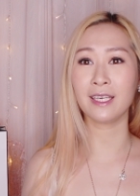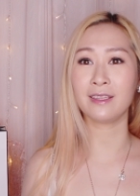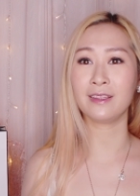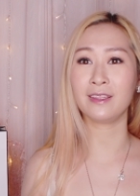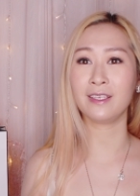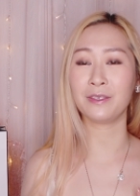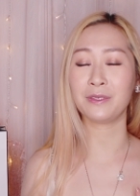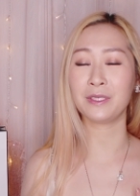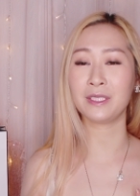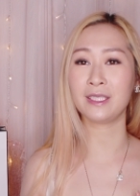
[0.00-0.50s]

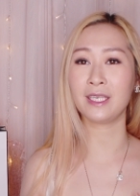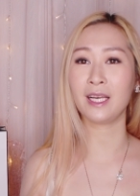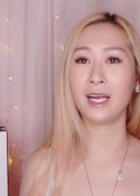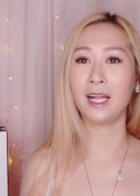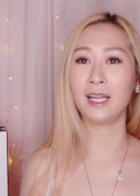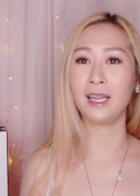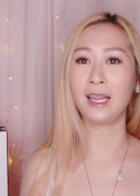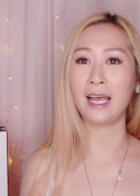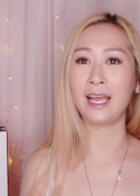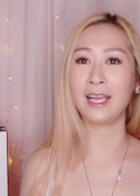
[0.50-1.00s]
that there is
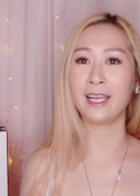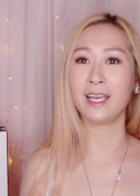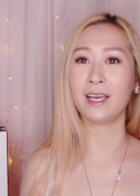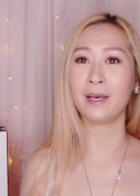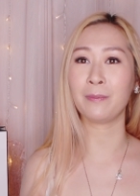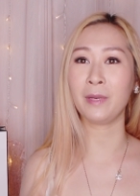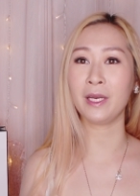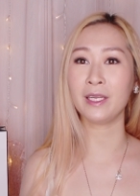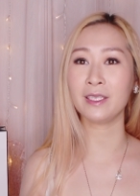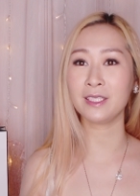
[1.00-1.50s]
like
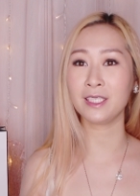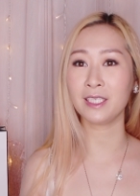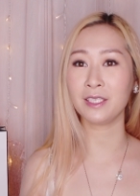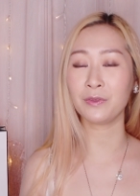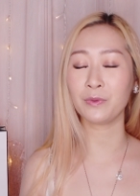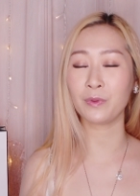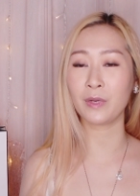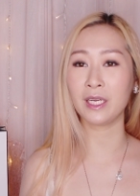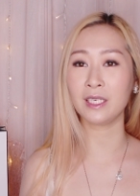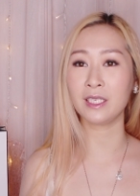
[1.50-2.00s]
a
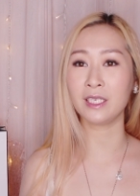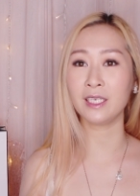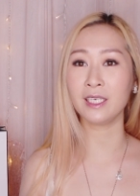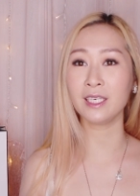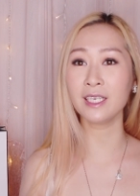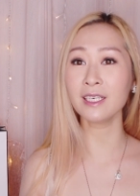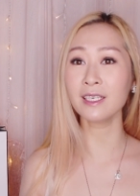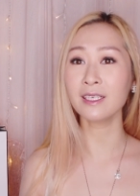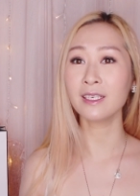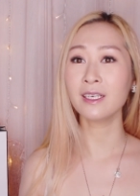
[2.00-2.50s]
pendant right
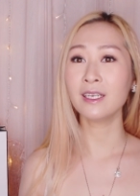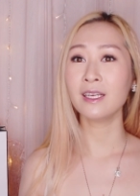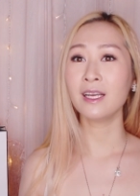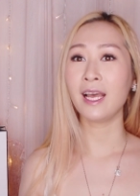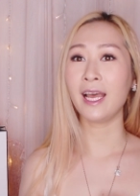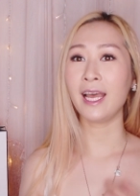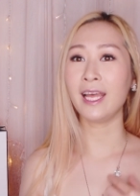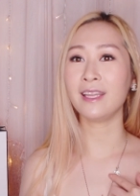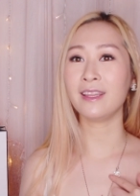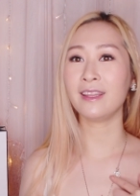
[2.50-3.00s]
here
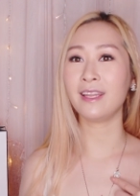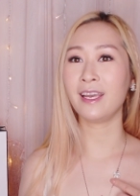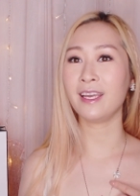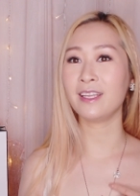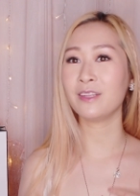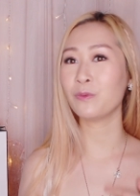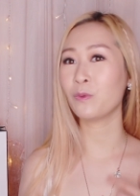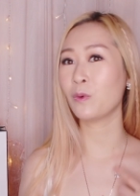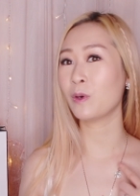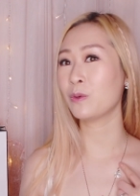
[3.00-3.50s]
and
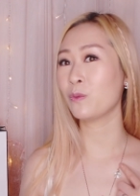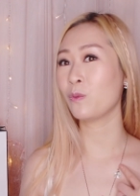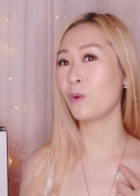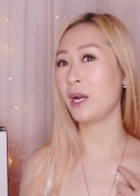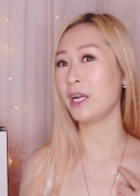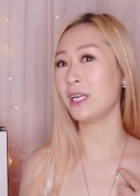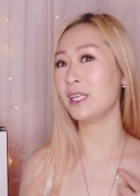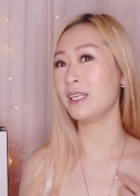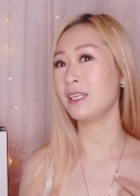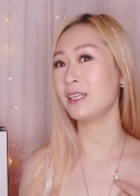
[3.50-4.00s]
then one
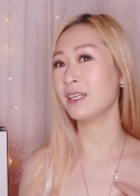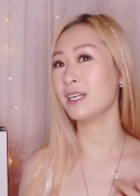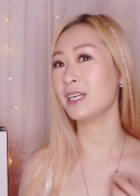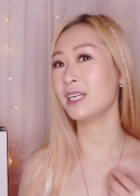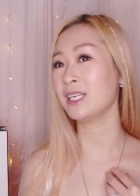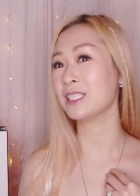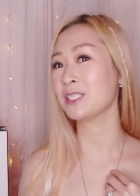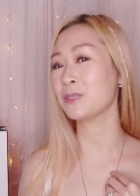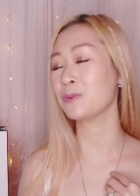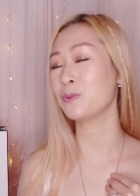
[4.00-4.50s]
right here.
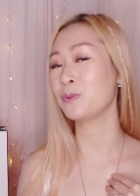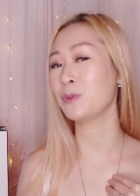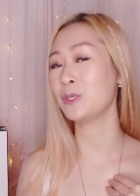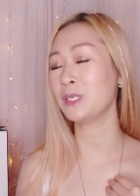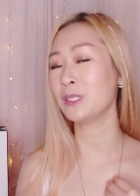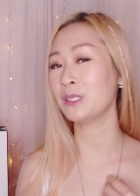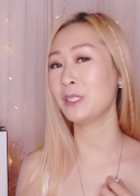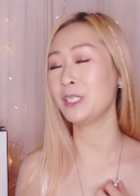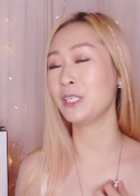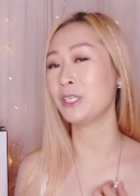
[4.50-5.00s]
It's
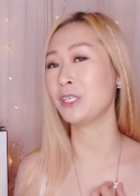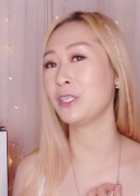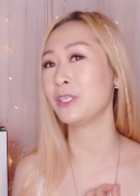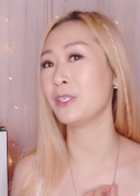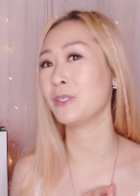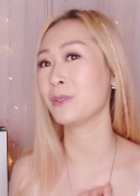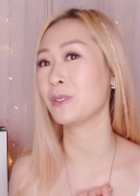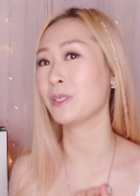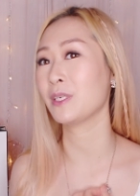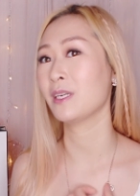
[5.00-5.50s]
really
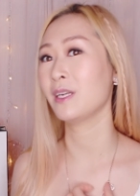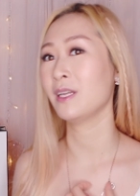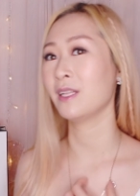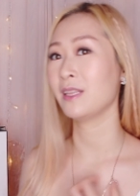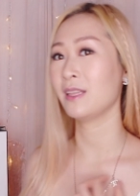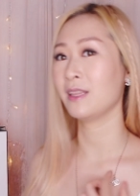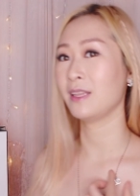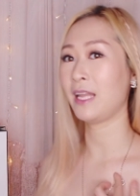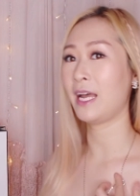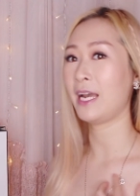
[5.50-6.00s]
cute.
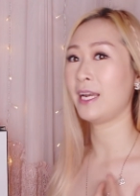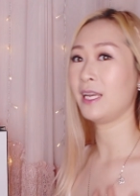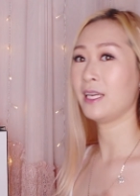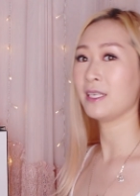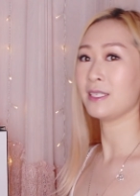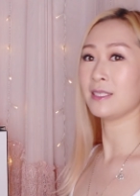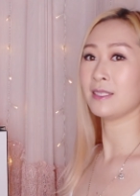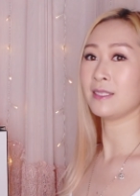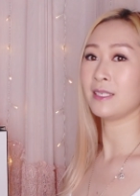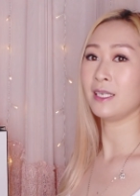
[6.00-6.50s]
Like
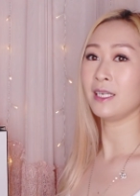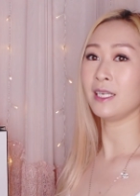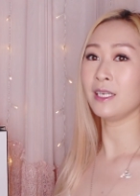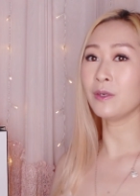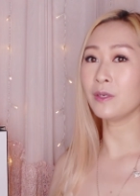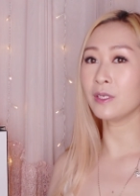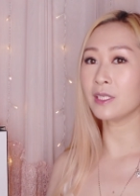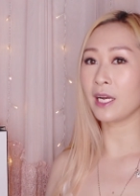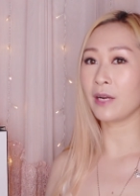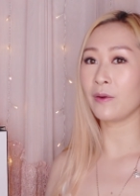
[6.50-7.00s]
it's
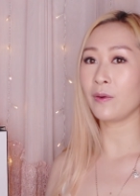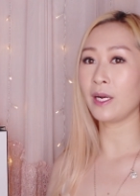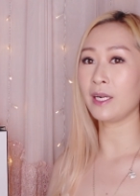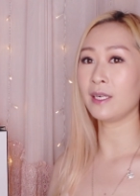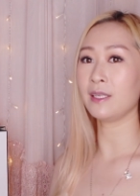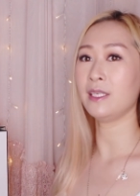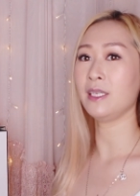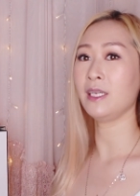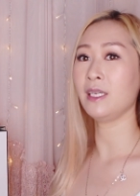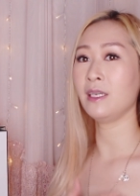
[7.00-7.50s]
sitting
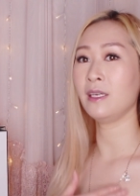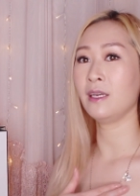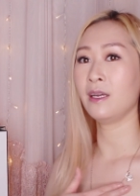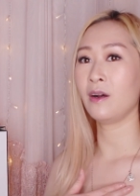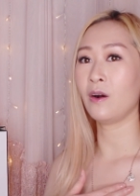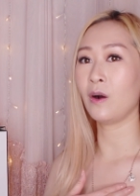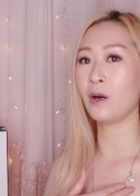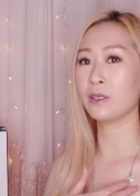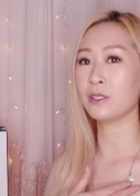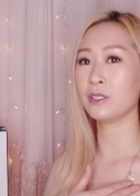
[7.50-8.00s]
directly
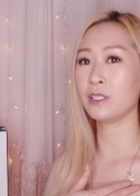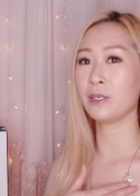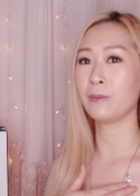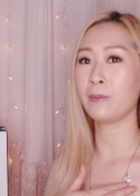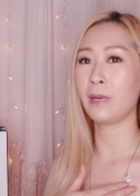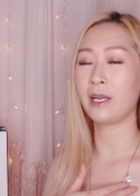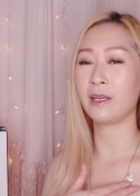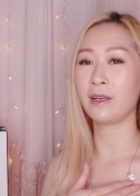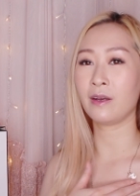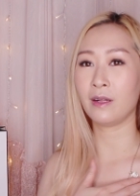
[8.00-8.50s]
under
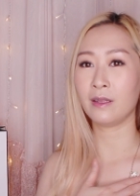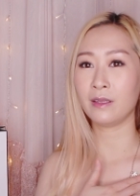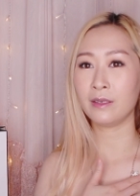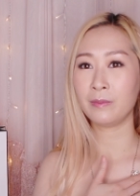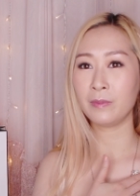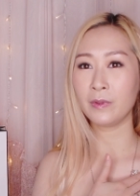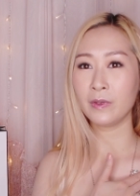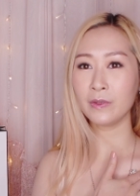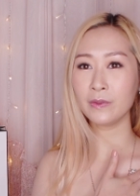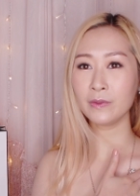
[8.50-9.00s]
my
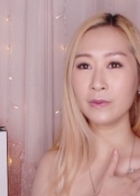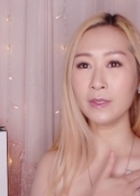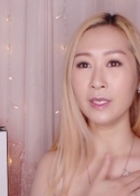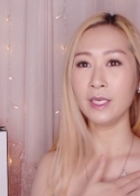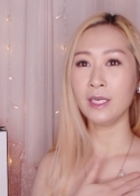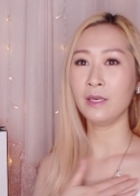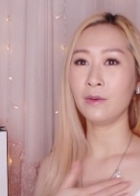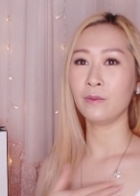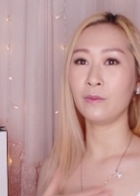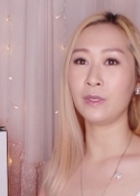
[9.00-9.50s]
collarbone,
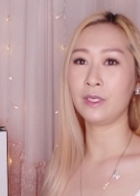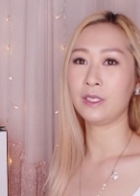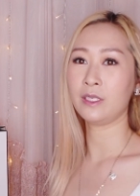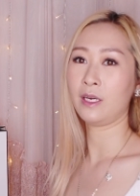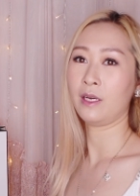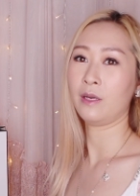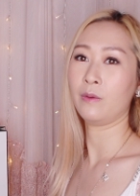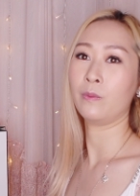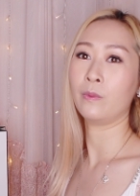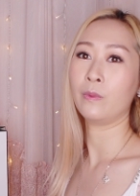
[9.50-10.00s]

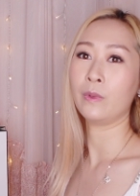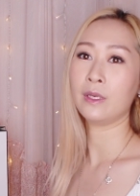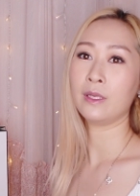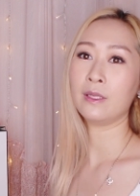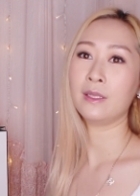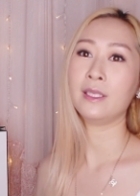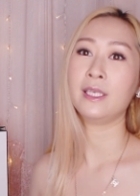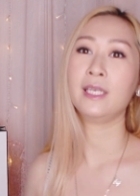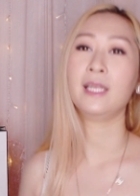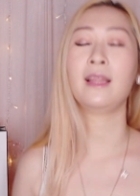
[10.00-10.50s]
which I
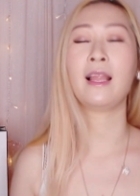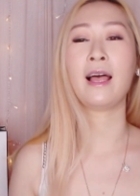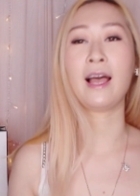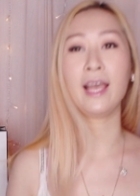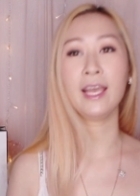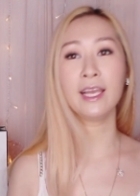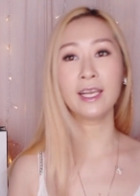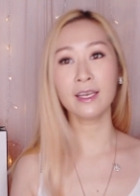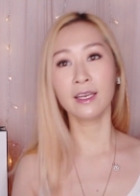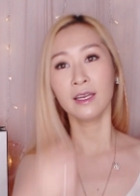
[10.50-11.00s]
really
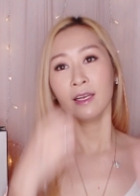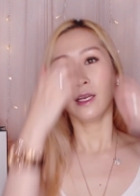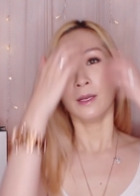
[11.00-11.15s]
like.